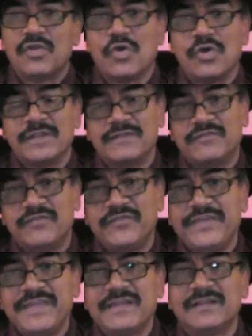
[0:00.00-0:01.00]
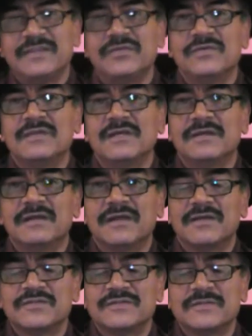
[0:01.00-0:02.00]
go in the field doing
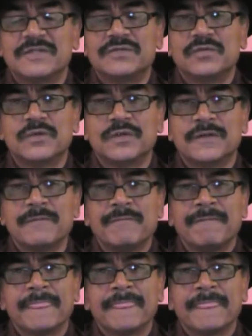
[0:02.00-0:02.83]
conservation work.